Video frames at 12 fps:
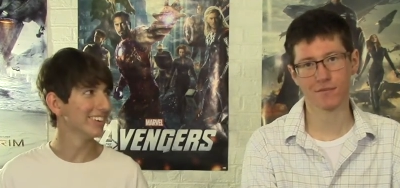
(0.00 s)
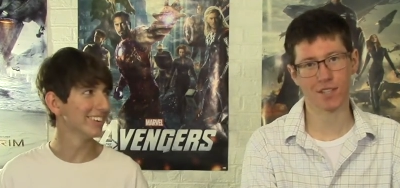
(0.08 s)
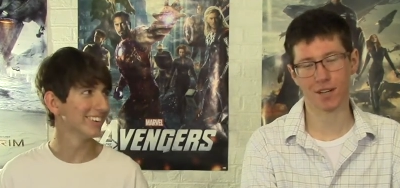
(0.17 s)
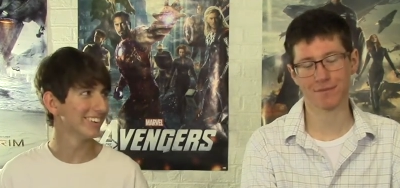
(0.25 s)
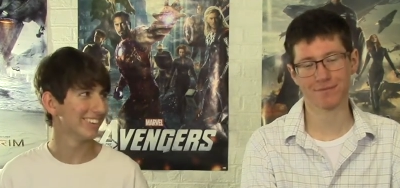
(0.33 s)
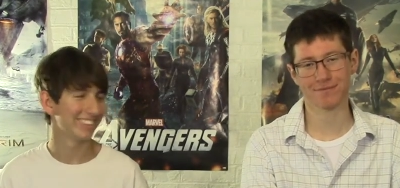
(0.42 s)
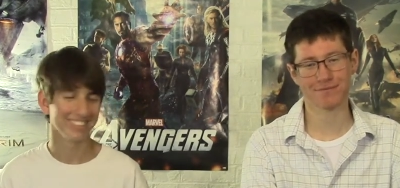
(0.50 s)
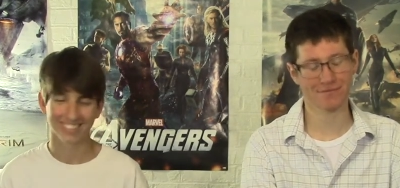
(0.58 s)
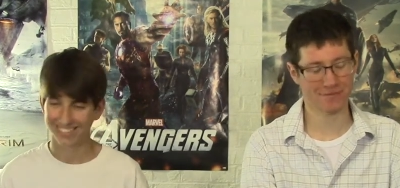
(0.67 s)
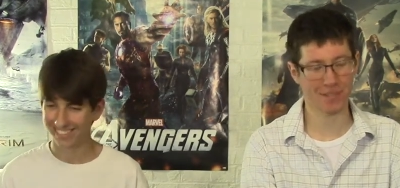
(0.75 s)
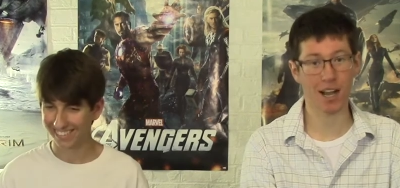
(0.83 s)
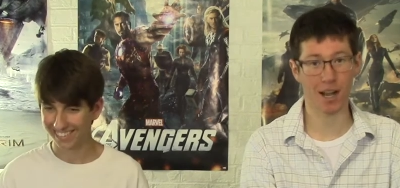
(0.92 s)
Speaker 1: no.
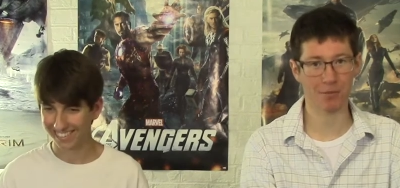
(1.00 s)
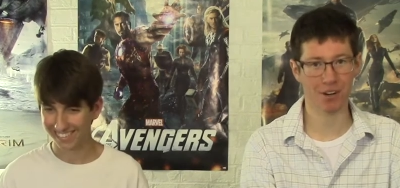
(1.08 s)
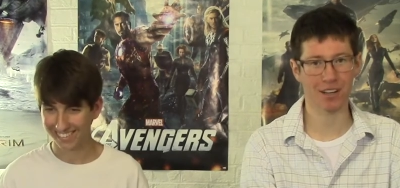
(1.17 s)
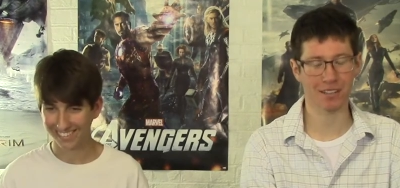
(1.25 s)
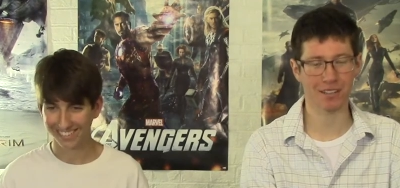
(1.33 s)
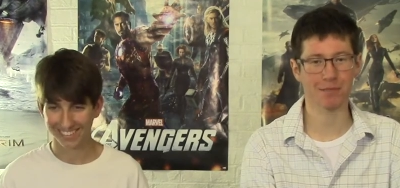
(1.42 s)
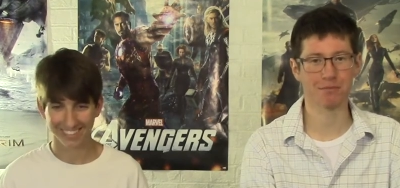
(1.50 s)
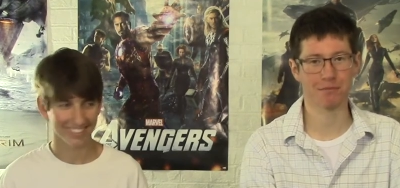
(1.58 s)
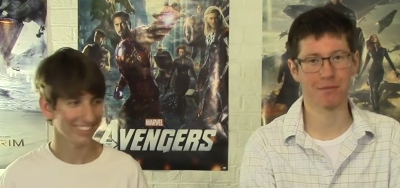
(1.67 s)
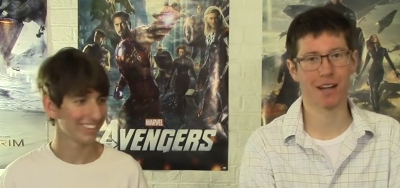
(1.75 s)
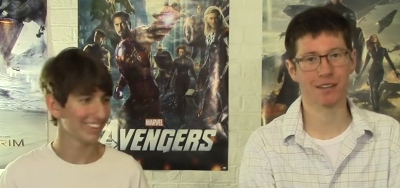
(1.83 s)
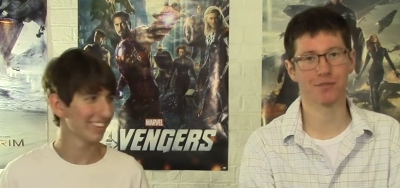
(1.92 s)
I'm going to keep
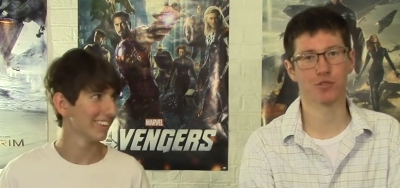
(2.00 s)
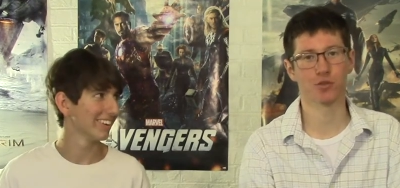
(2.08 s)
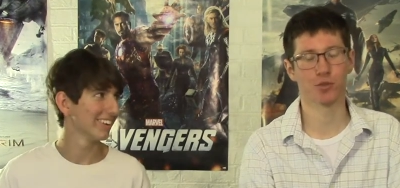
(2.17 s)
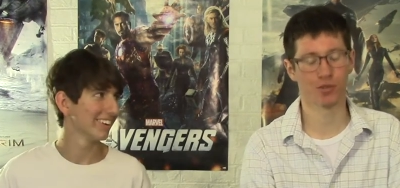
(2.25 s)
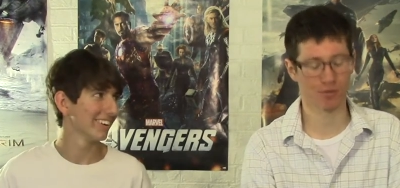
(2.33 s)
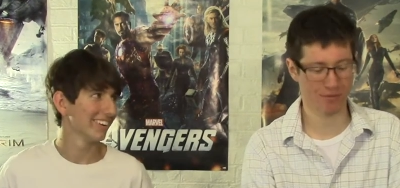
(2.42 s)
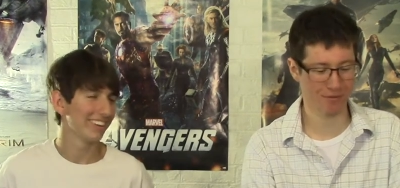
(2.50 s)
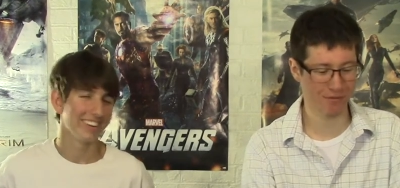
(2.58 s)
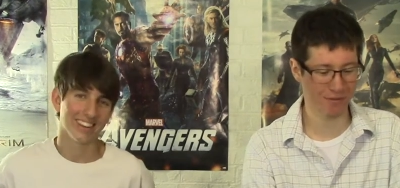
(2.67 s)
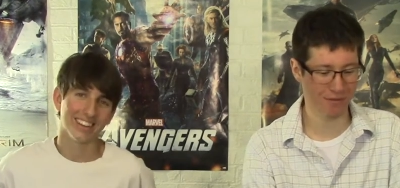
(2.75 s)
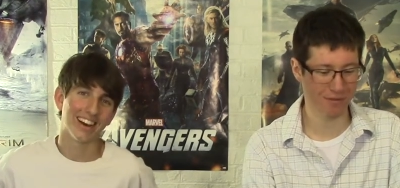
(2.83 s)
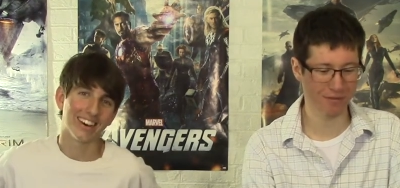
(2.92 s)
my dual boot.
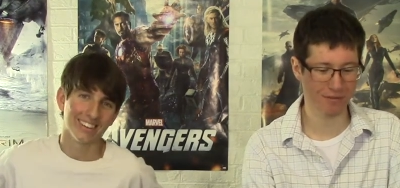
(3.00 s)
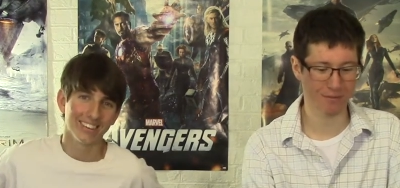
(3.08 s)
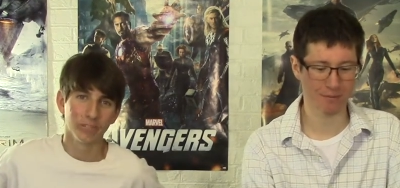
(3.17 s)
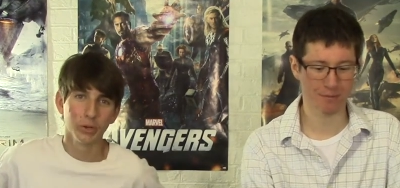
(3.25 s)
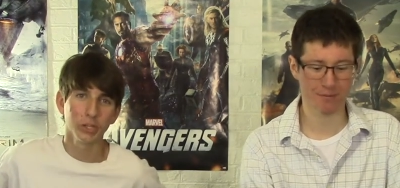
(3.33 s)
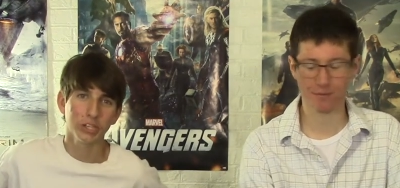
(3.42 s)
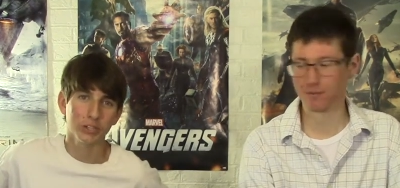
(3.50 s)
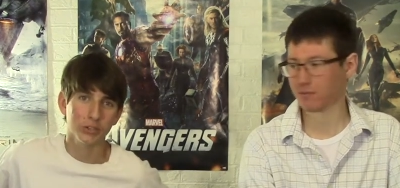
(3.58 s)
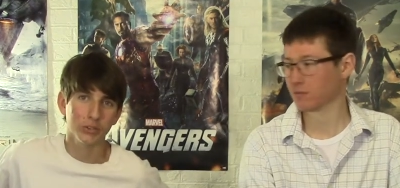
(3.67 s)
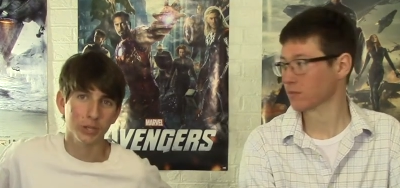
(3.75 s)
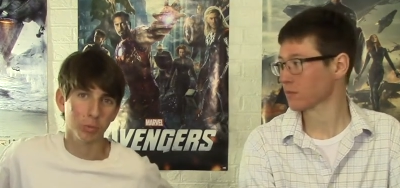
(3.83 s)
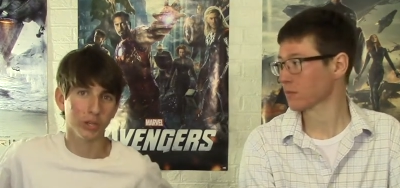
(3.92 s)
Speaker 2: Yeah. Really, you do
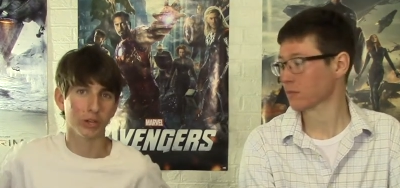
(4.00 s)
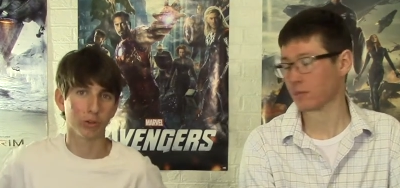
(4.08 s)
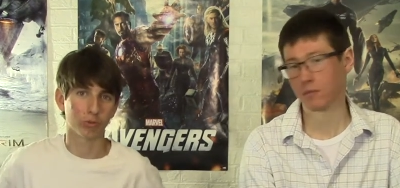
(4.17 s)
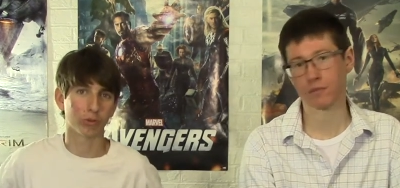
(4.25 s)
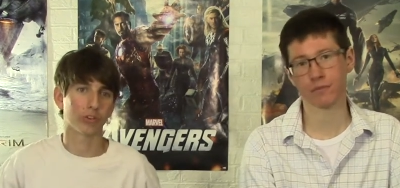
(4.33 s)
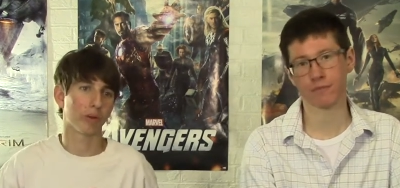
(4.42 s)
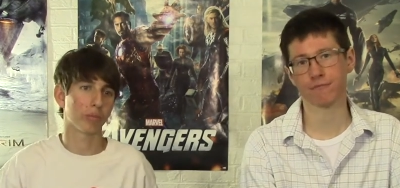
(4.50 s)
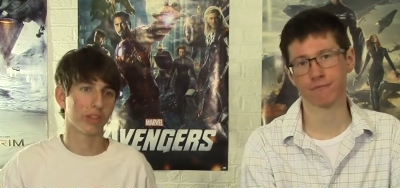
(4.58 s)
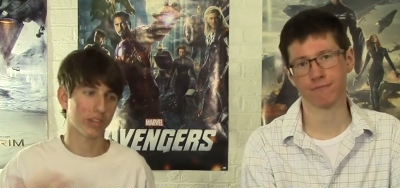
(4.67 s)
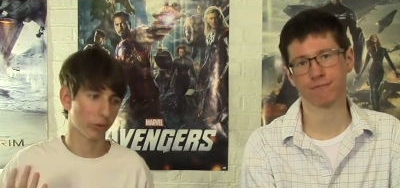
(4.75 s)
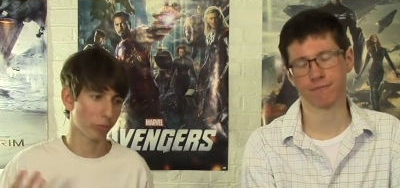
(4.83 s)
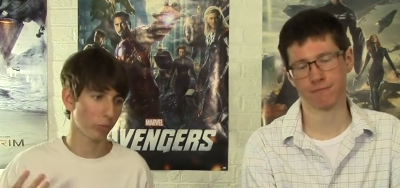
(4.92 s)
need Windows for some
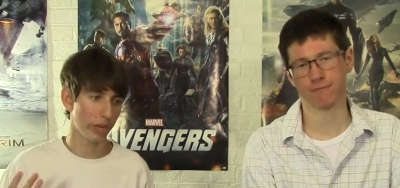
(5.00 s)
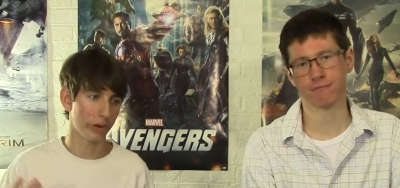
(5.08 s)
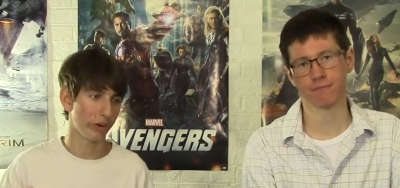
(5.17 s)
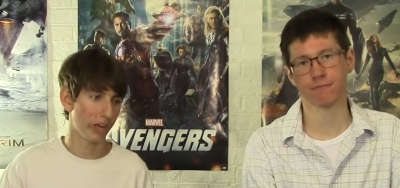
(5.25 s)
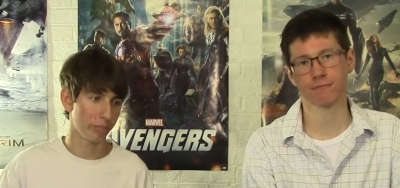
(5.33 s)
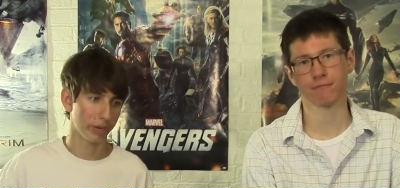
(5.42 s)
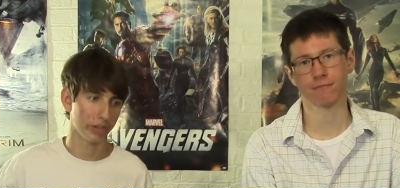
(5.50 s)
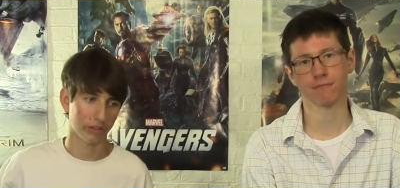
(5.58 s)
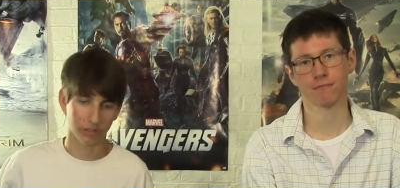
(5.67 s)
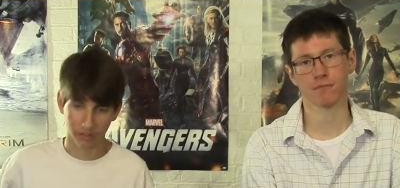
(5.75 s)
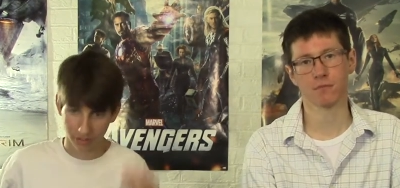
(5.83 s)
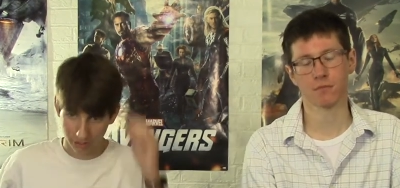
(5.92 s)
things internet
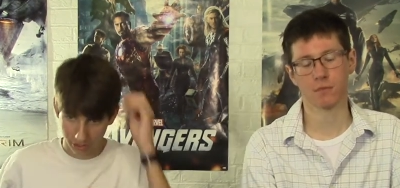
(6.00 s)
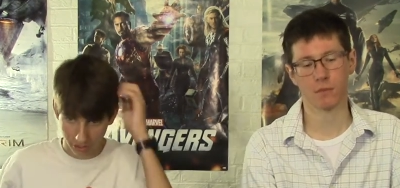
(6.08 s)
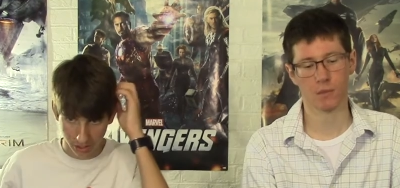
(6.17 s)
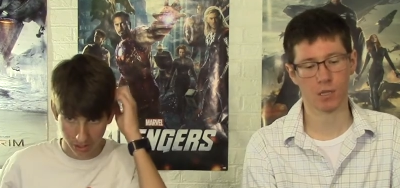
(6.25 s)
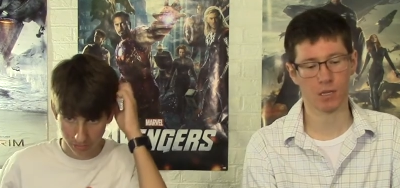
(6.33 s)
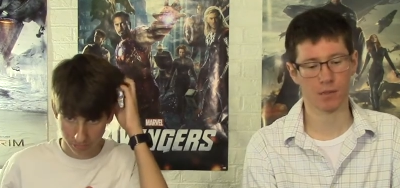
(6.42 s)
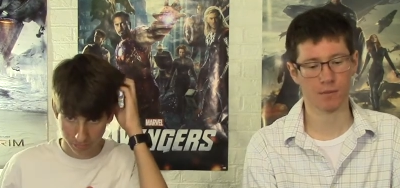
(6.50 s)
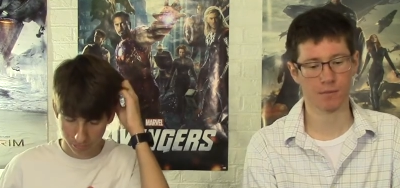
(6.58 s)
based. Um,